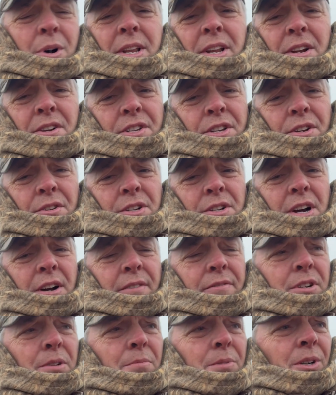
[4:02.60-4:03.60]
they're so
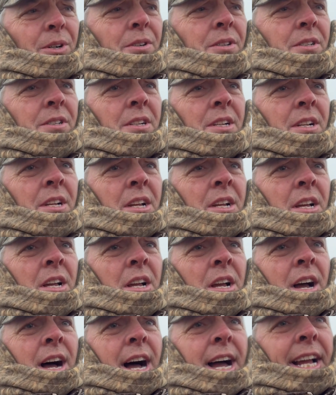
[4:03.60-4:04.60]
comfortable.
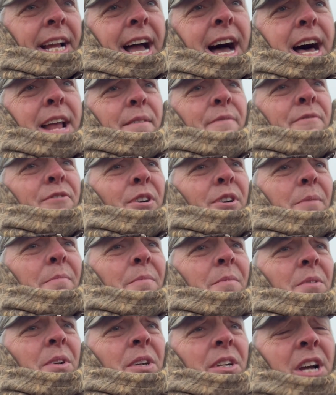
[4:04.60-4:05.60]
I got them
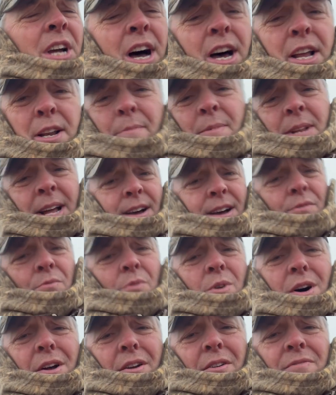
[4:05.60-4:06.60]
from Down
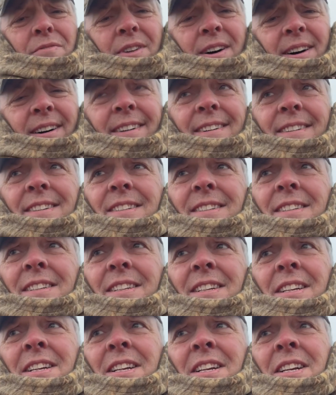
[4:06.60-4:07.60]
Waterfowl.
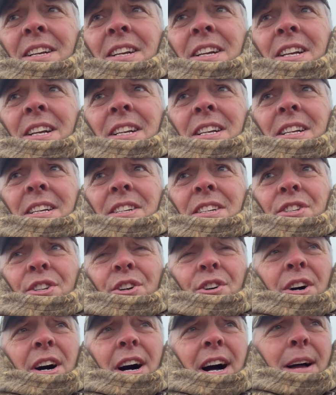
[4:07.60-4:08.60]

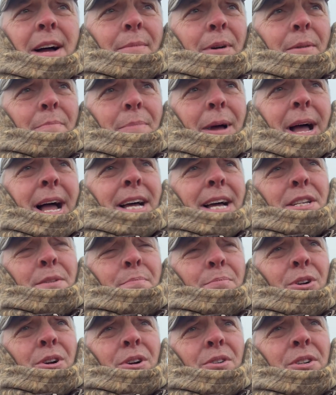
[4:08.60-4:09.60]
So I'm a Bass
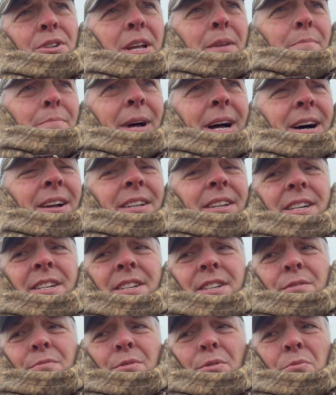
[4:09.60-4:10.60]
Pro
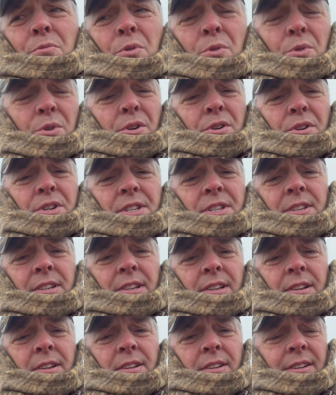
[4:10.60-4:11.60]
Cabela's rewards
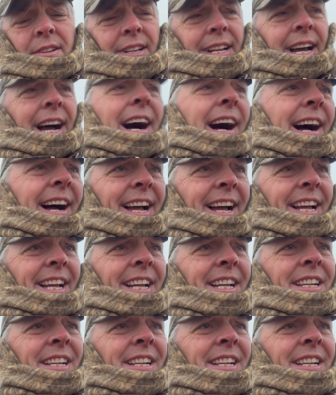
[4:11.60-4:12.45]
guy,